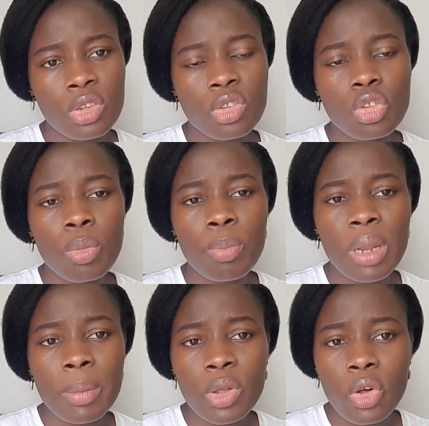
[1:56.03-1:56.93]
Stop
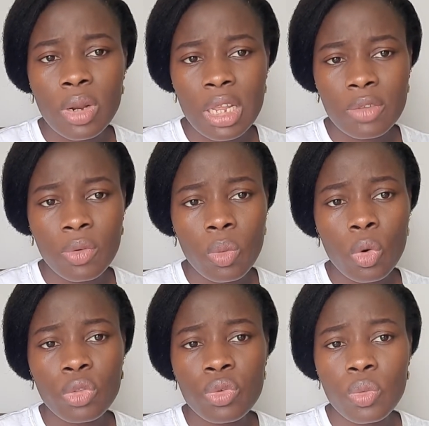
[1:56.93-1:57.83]
blaming others for
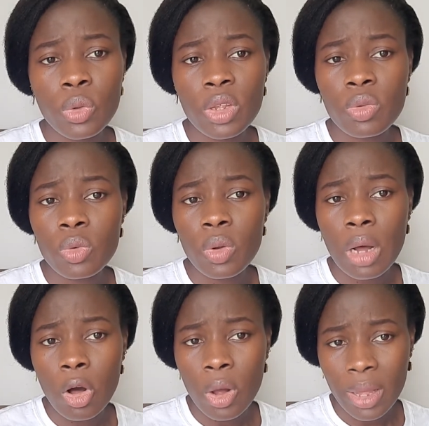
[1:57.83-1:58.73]
what you wanted to
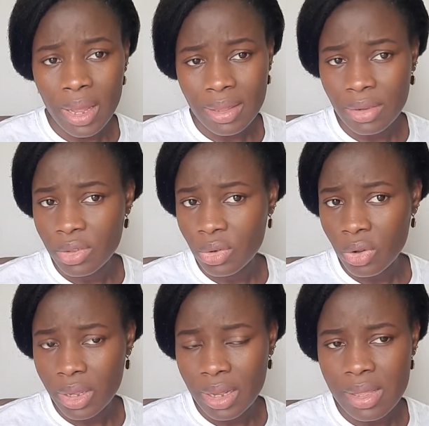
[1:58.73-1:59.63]
get and you did
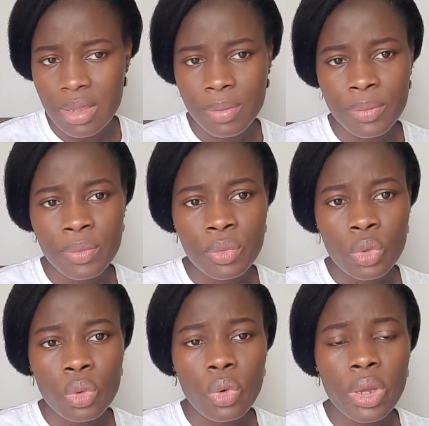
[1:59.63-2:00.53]
not get.
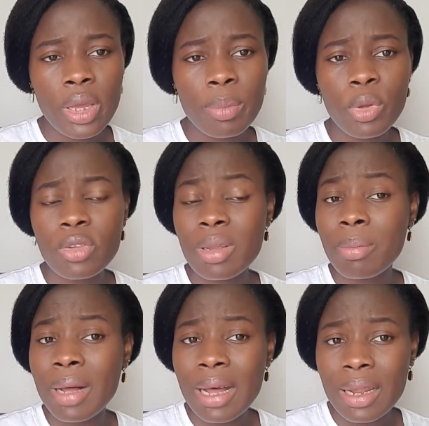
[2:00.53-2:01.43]
Okay, because a
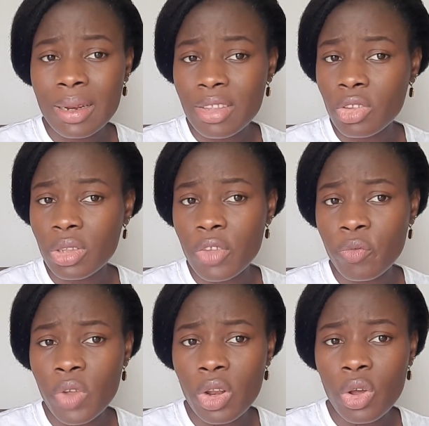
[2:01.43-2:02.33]
man is not a
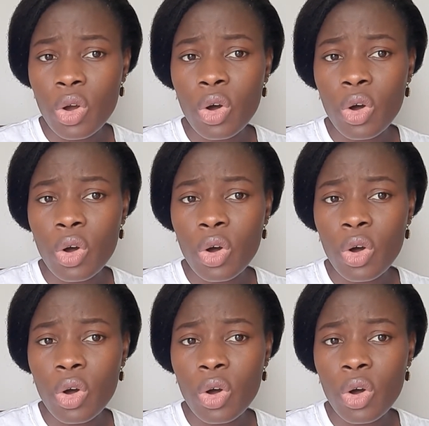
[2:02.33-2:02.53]
failure